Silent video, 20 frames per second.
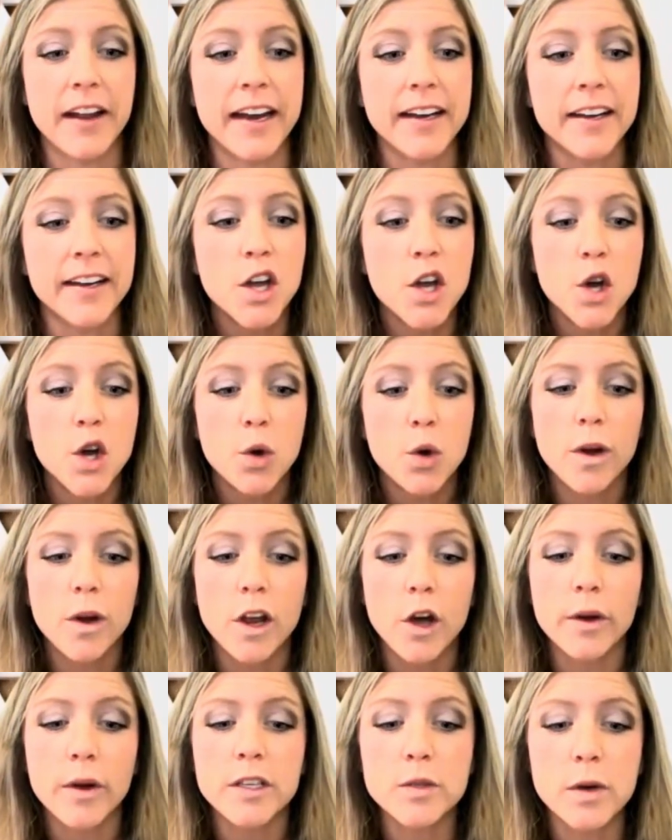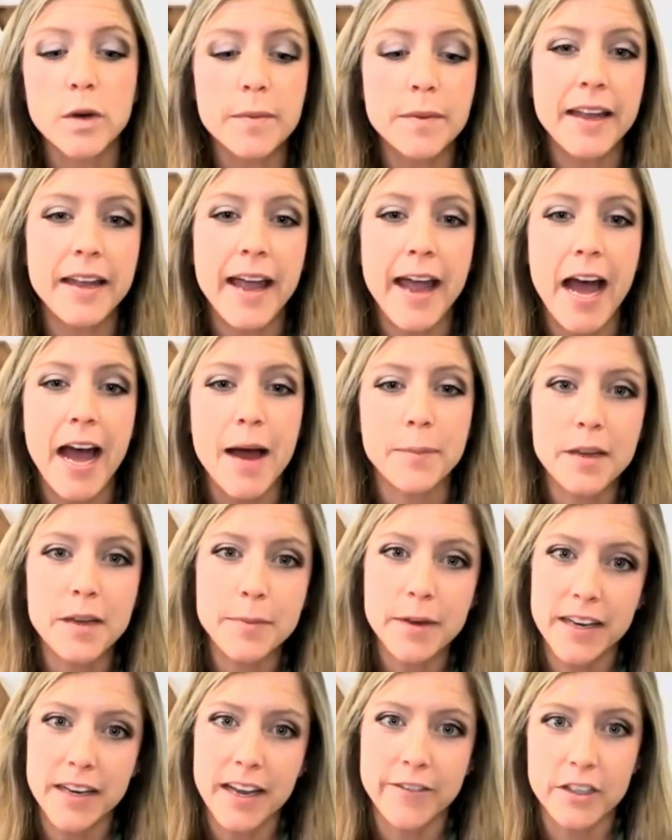And we always want to be happy
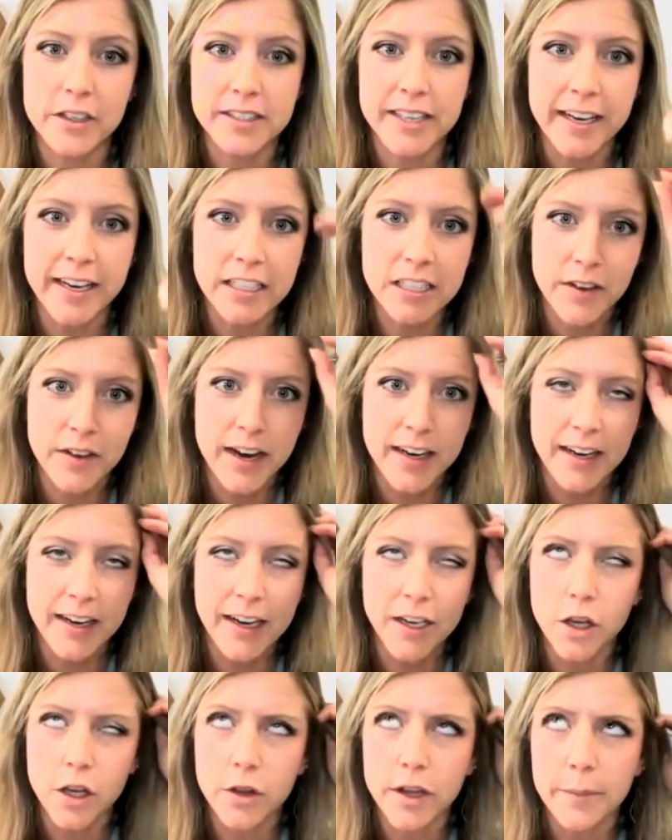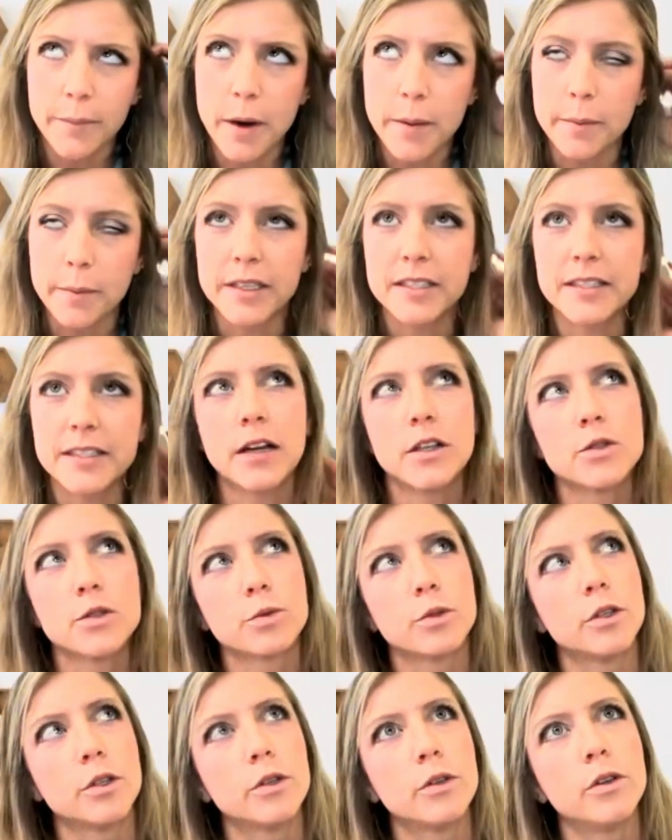but never satisfied. And I know that probably sounds
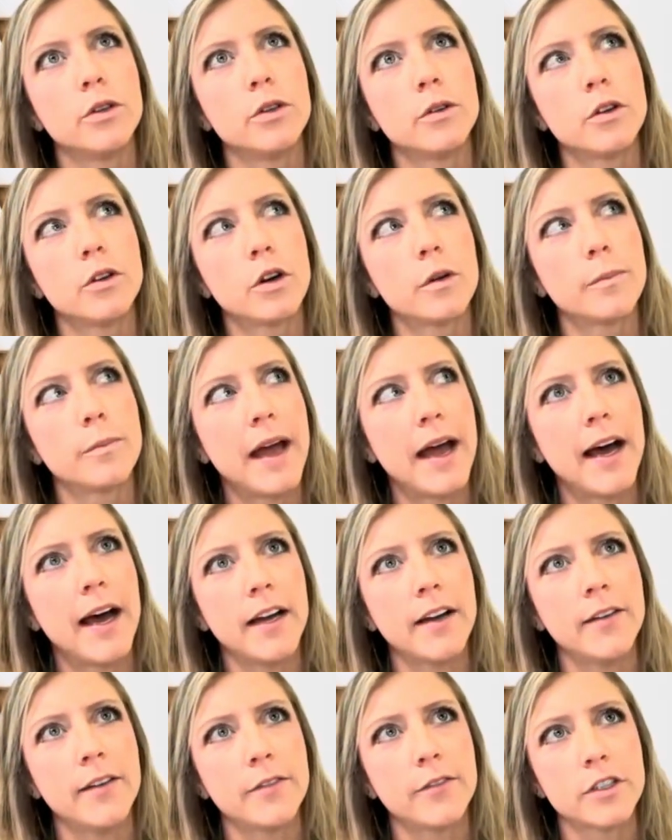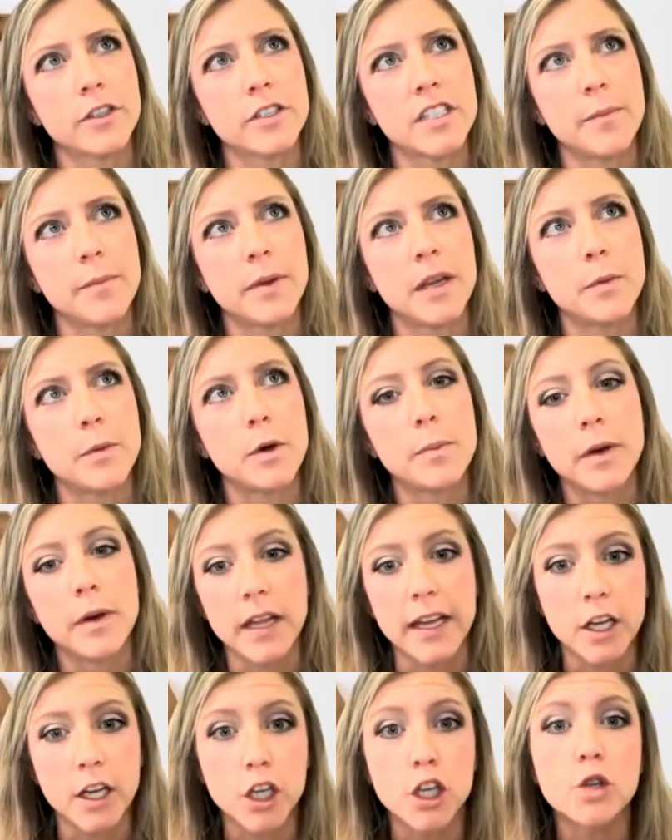rude or bad for some people, but
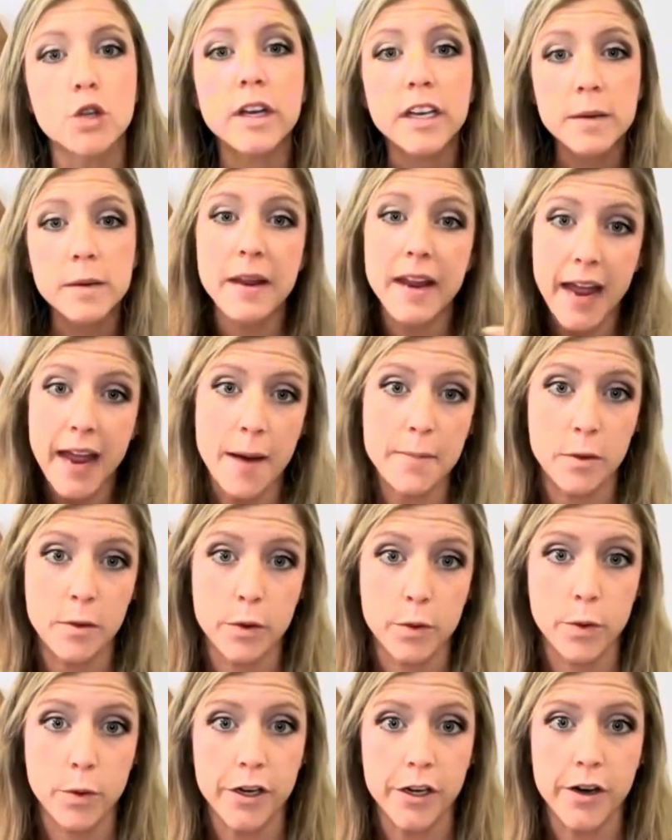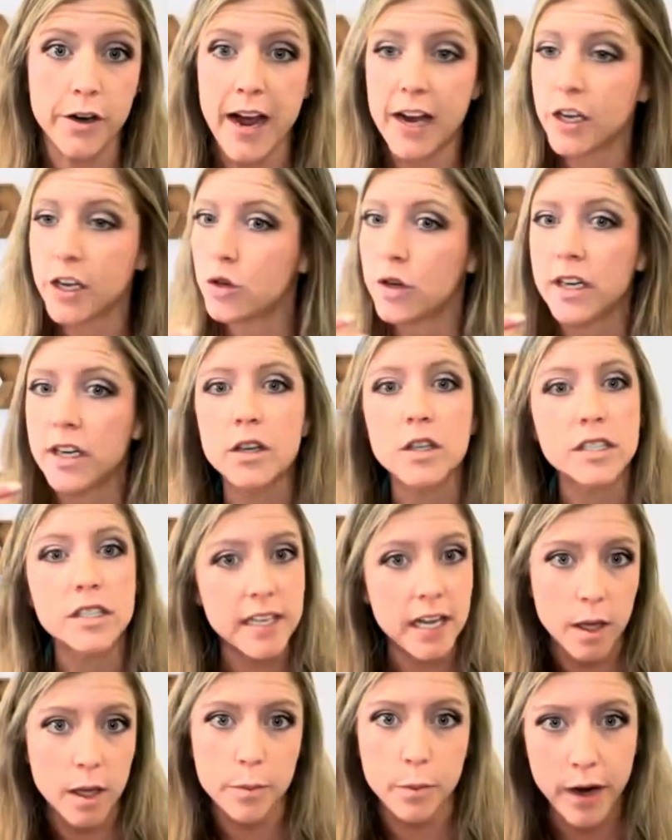like you need to be happy with where you're at. You need to
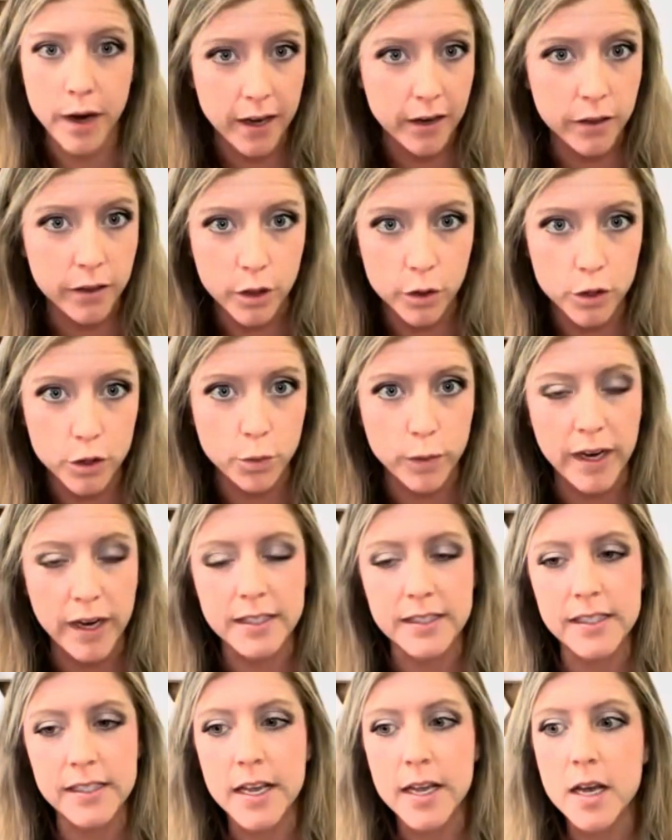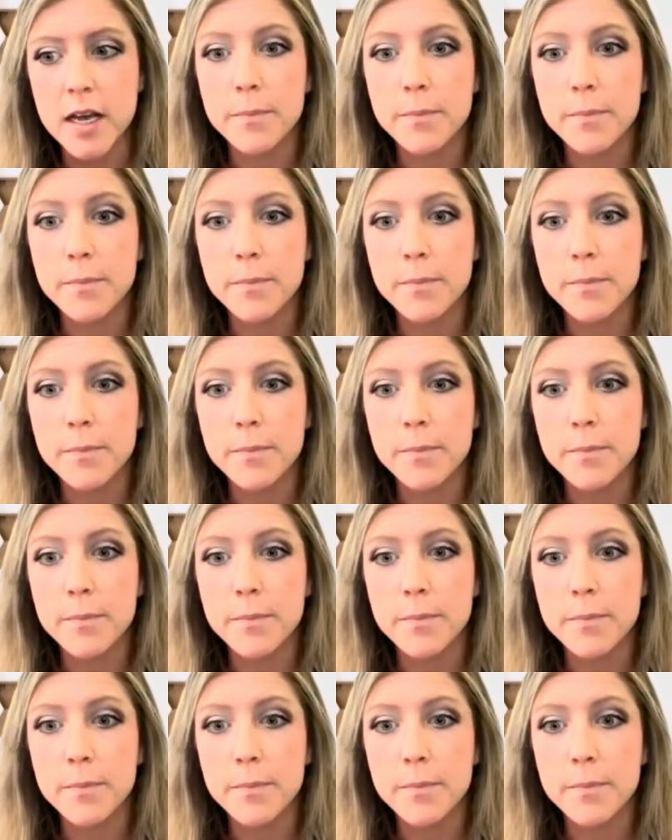celebrate those wins.